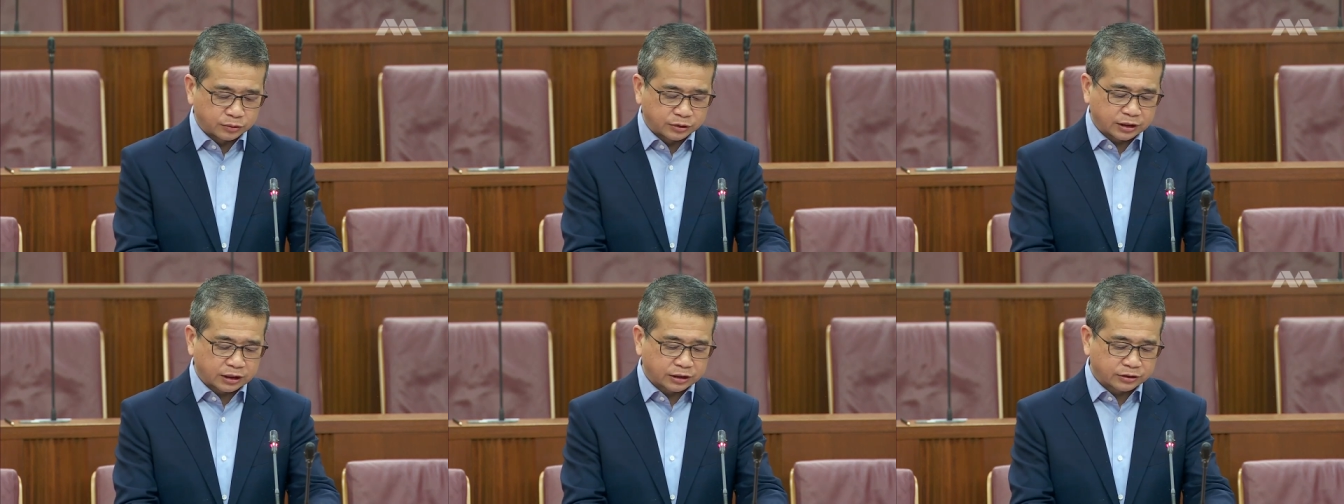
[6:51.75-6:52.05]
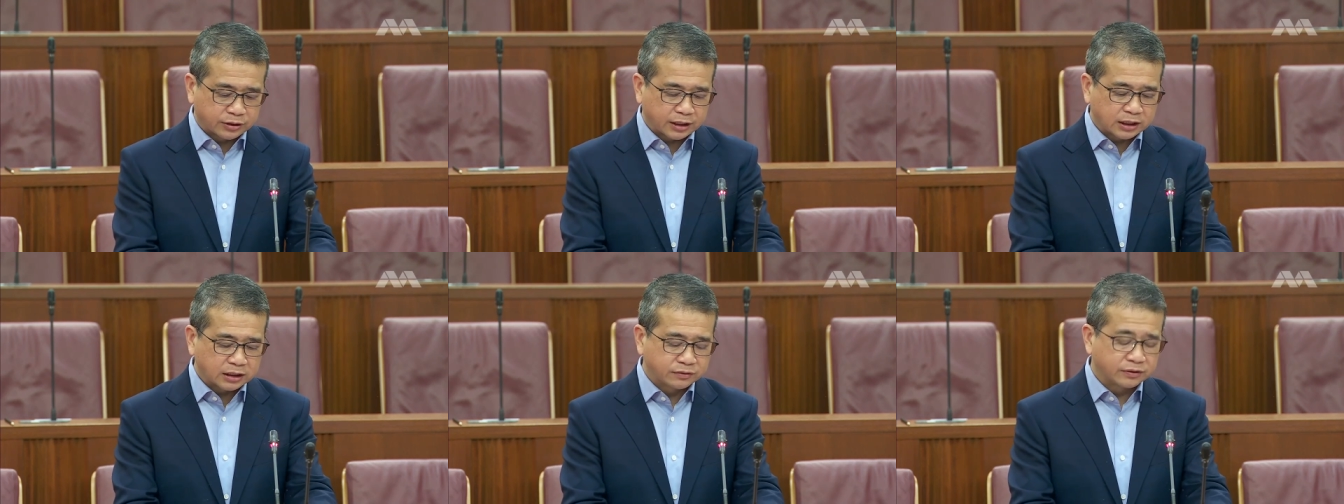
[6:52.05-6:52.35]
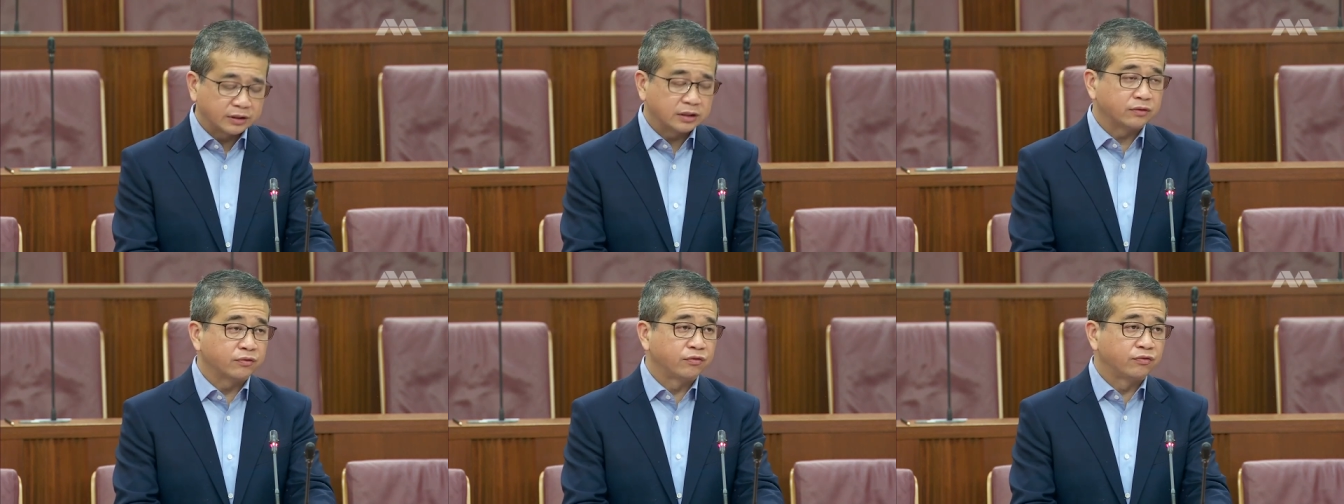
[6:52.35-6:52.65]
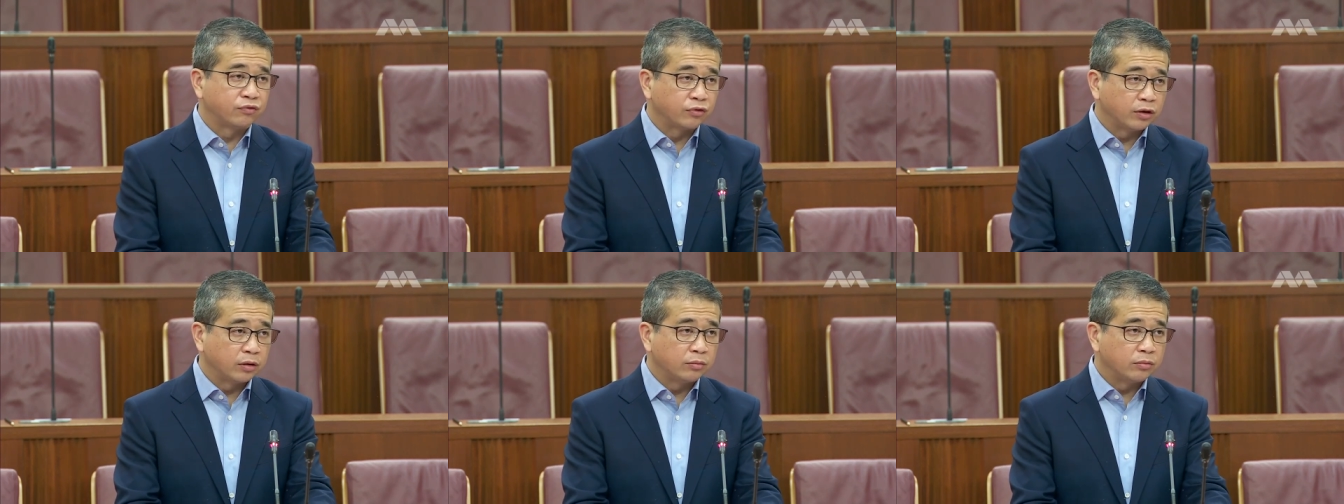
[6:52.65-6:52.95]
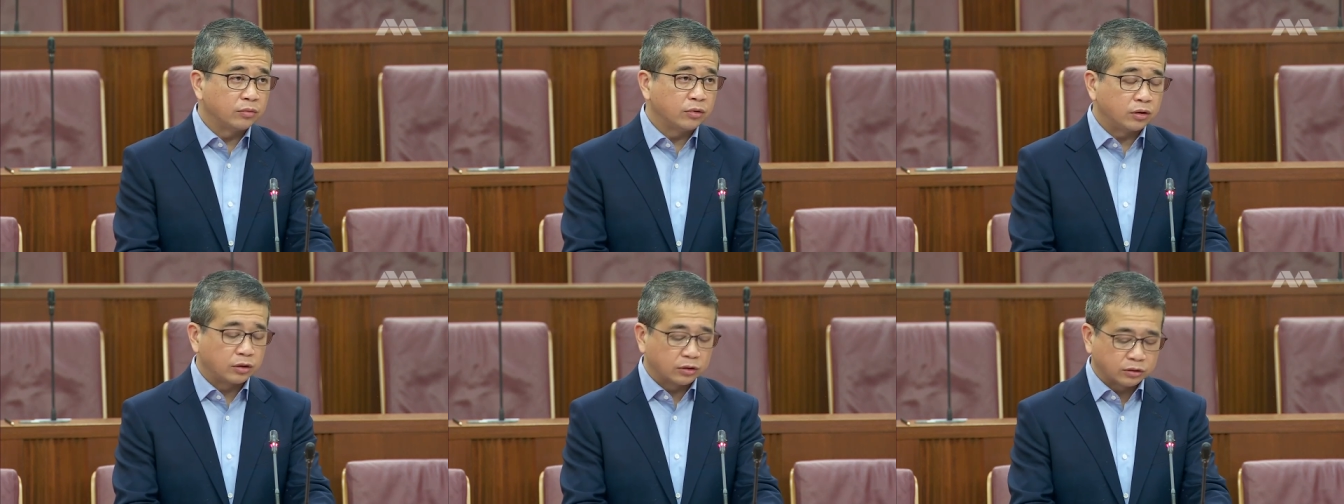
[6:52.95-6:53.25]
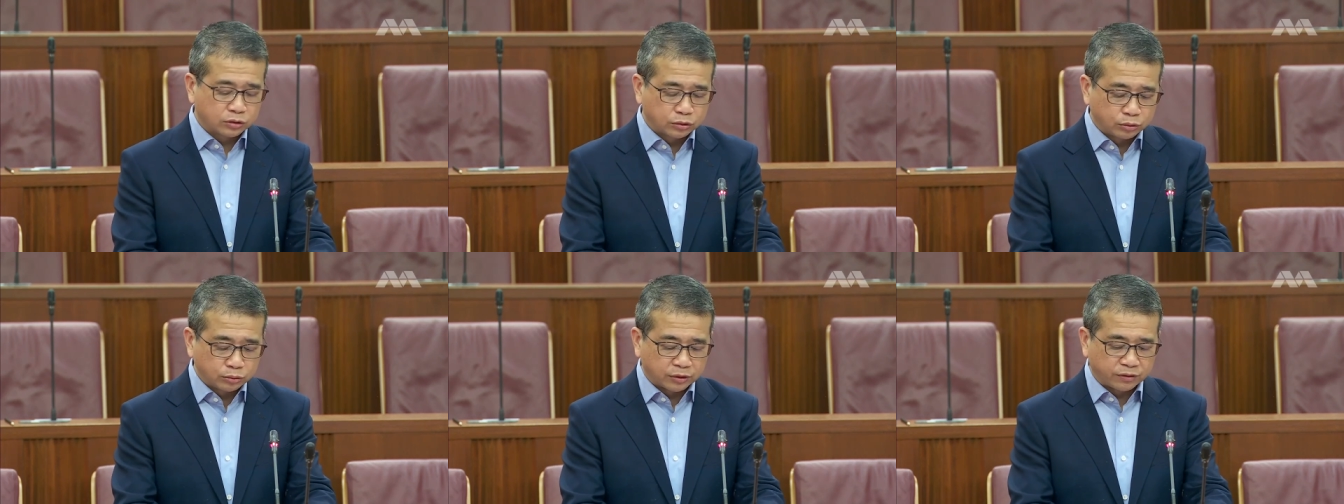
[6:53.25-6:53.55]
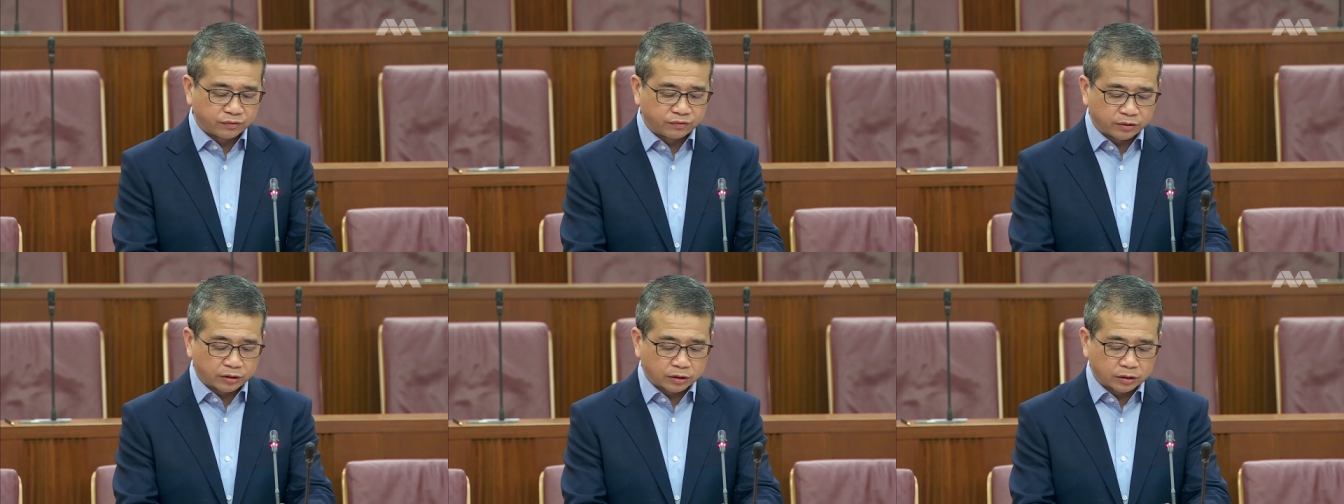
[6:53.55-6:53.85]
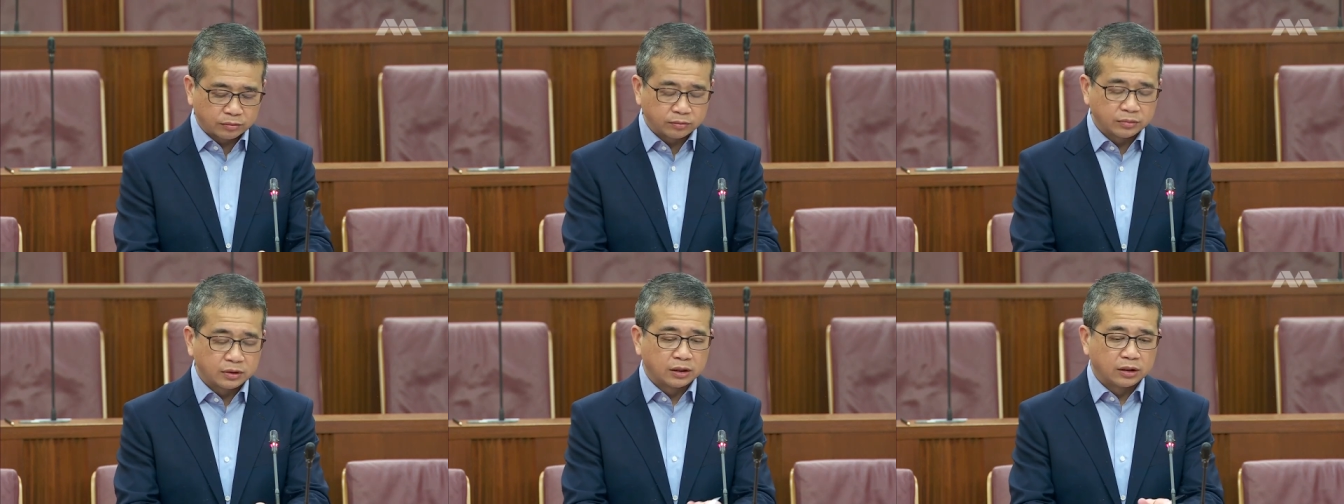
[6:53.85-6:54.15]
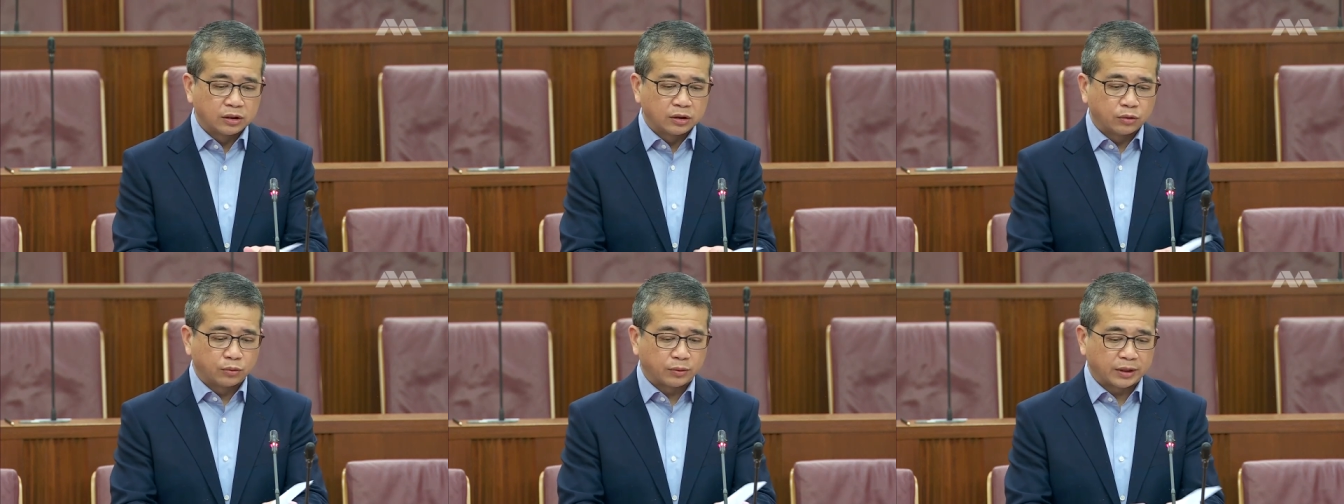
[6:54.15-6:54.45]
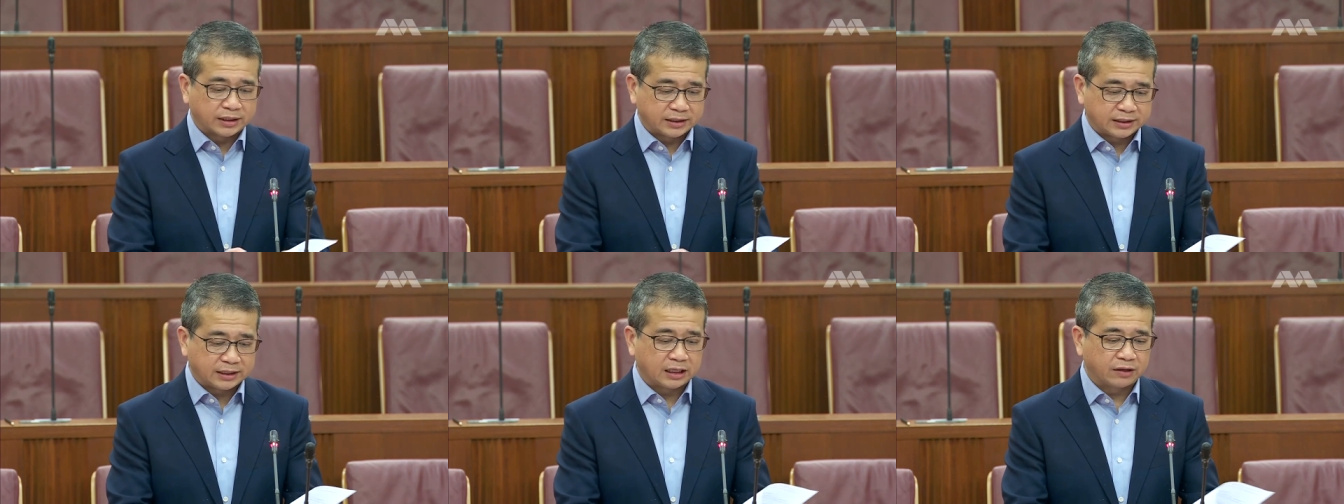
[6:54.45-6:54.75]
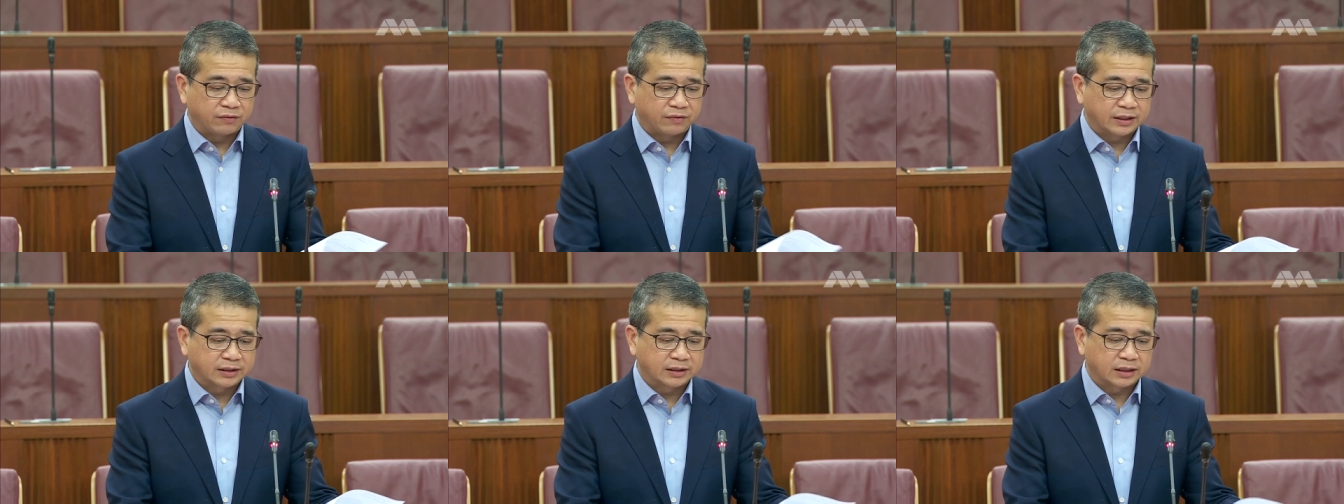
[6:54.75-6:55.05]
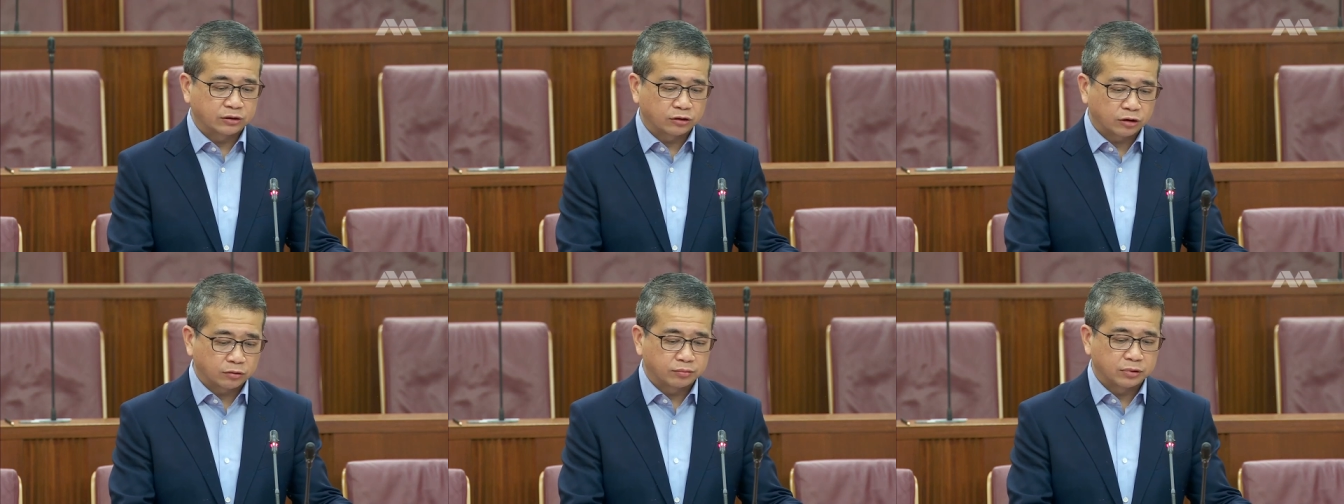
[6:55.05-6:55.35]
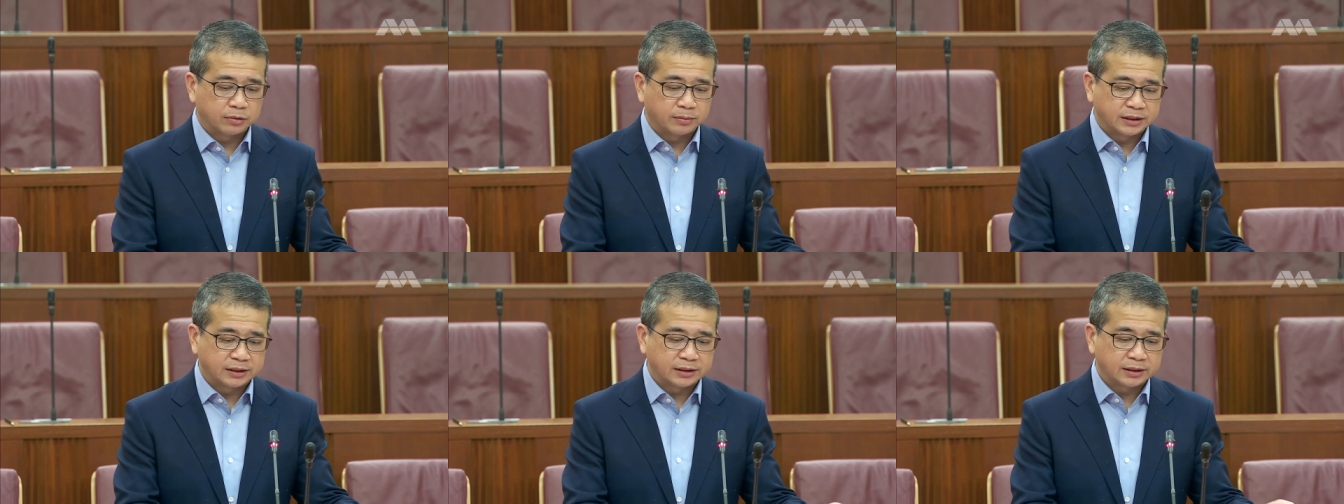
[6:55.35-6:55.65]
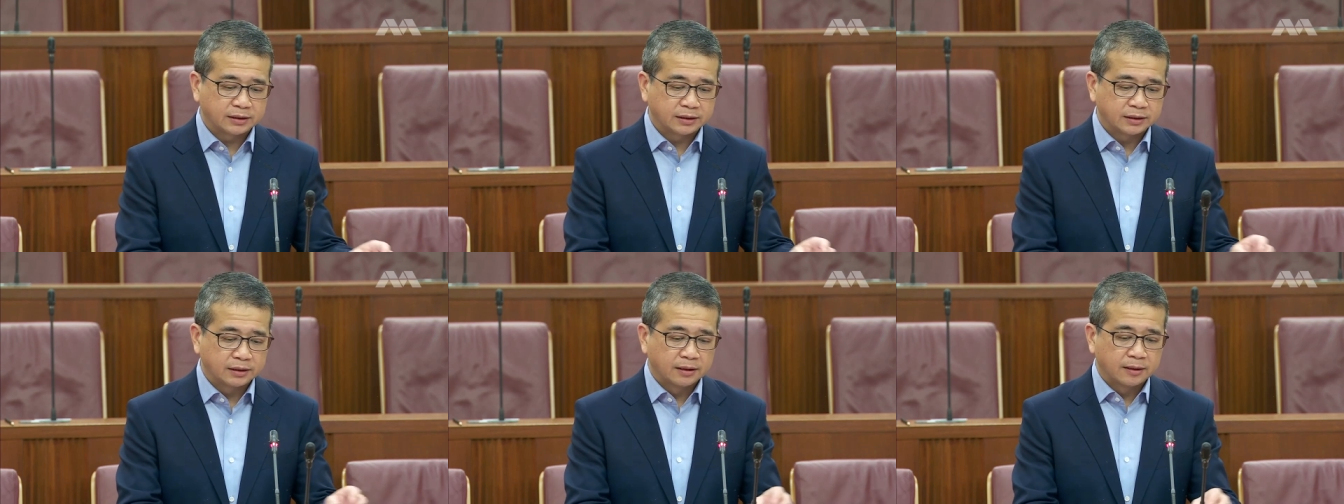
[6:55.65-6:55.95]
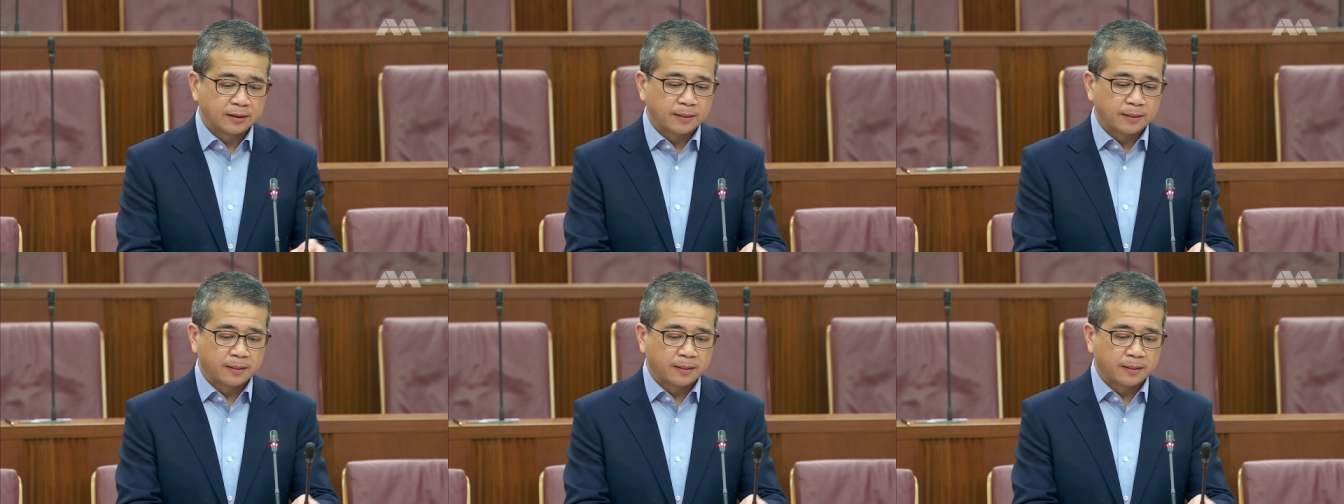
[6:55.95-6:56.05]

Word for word: which are transferred from or to a forum where CFAs are not permitted.